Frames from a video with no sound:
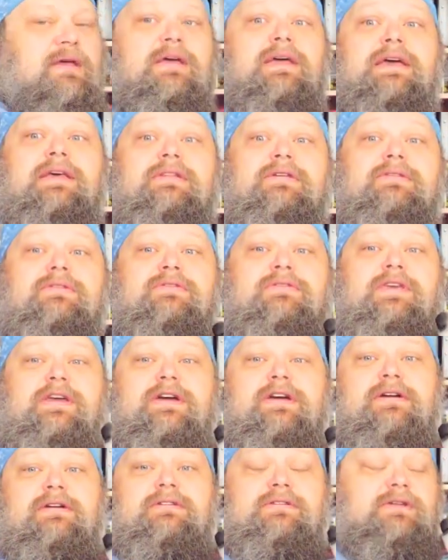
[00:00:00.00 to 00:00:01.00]
And look who's
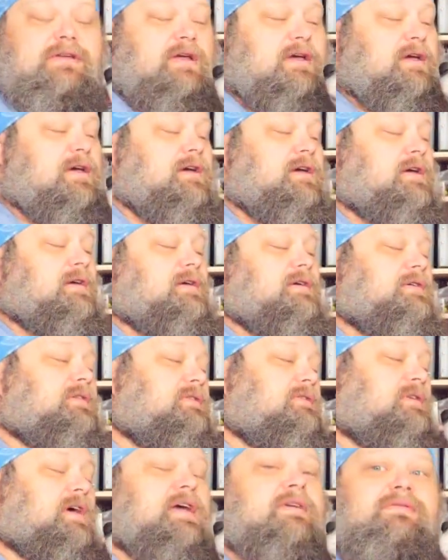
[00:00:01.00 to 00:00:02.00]
here.
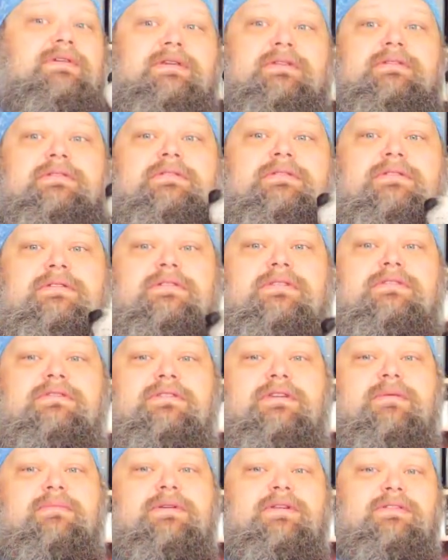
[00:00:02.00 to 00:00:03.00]
It's Ivan.
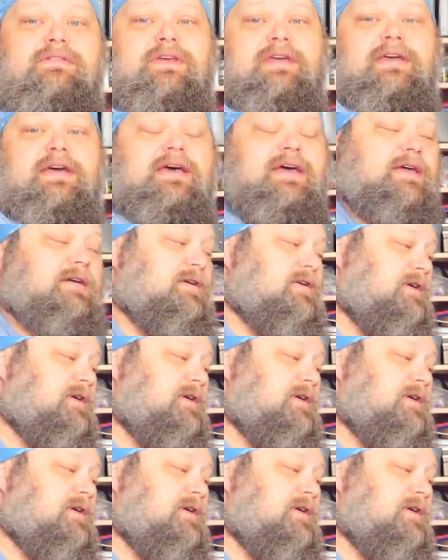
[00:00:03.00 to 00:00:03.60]
Just coming to say hi.